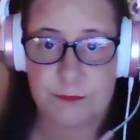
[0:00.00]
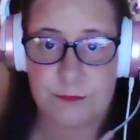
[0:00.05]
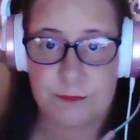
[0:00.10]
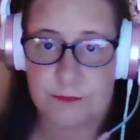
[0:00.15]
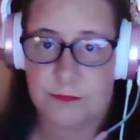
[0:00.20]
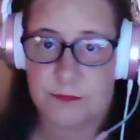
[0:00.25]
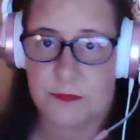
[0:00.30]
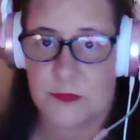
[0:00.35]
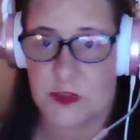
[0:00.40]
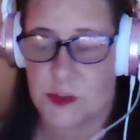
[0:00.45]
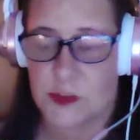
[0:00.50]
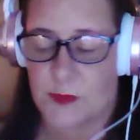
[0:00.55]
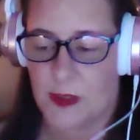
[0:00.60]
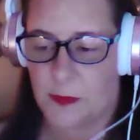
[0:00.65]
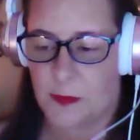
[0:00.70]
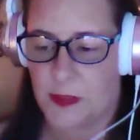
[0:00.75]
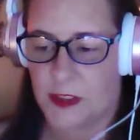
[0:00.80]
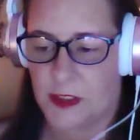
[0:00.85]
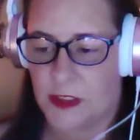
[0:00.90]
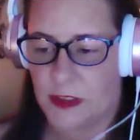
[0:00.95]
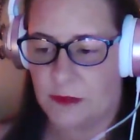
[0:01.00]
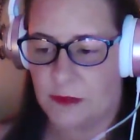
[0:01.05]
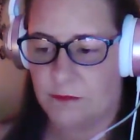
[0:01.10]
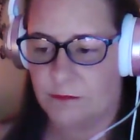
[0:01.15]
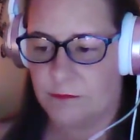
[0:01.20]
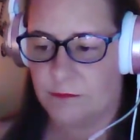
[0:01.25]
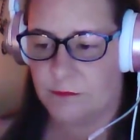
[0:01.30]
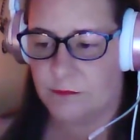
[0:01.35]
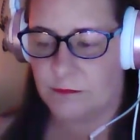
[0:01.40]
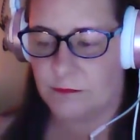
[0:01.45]
Just my opinion.
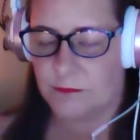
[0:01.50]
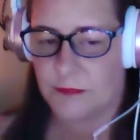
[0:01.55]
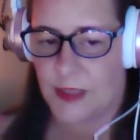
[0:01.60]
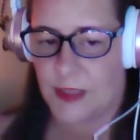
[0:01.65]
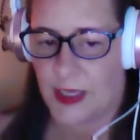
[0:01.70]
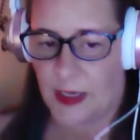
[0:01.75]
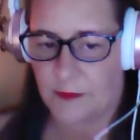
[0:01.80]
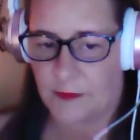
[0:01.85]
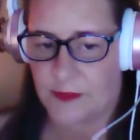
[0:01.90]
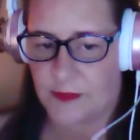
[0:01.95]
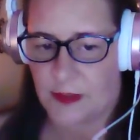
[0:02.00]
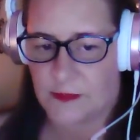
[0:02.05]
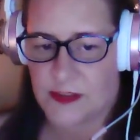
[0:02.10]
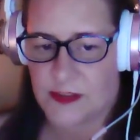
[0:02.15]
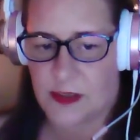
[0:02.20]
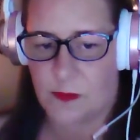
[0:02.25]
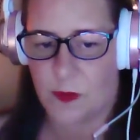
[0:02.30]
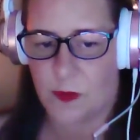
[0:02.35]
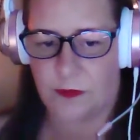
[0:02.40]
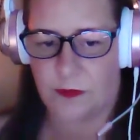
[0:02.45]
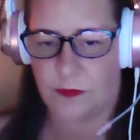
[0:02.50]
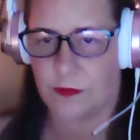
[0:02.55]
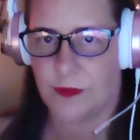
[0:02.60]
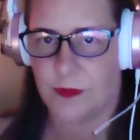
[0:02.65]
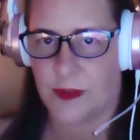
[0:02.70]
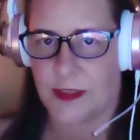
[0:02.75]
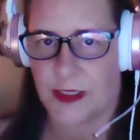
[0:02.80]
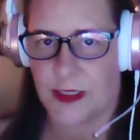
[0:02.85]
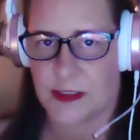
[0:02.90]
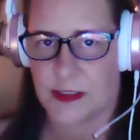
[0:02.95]
They have to have someone that
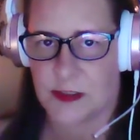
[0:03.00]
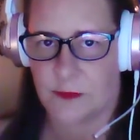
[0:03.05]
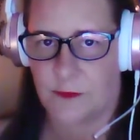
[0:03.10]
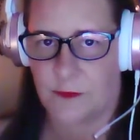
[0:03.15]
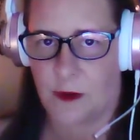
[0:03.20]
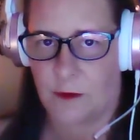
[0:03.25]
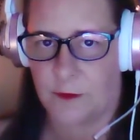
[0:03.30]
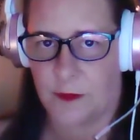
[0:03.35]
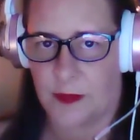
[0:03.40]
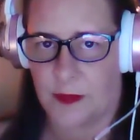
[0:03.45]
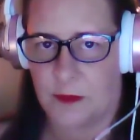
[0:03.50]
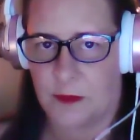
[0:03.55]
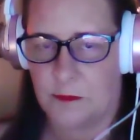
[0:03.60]
takes the fall for them.